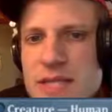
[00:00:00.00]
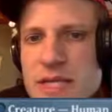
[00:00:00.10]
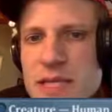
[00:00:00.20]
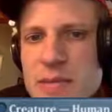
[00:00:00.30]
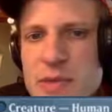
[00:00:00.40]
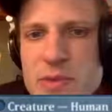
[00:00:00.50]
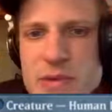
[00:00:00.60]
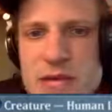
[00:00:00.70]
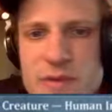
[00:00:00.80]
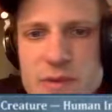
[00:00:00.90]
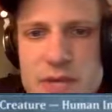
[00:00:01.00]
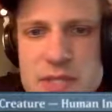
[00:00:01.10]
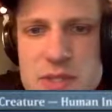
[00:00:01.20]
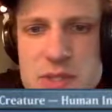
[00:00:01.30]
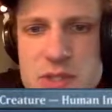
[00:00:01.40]
And number 3, if a red
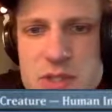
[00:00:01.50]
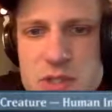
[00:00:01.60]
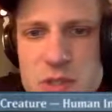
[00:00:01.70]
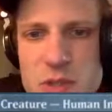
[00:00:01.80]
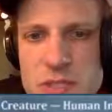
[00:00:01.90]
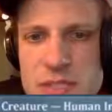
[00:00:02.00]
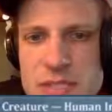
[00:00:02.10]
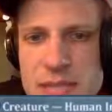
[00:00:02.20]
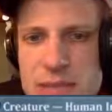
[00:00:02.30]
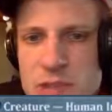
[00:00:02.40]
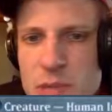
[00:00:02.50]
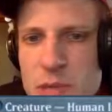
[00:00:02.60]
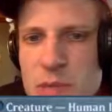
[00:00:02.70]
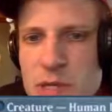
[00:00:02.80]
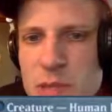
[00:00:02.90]
source you control would deal damage to a
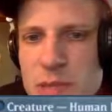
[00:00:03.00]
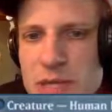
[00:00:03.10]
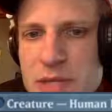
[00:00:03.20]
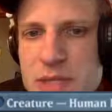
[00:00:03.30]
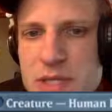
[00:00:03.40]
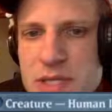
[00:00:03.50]
permanent or player this turn,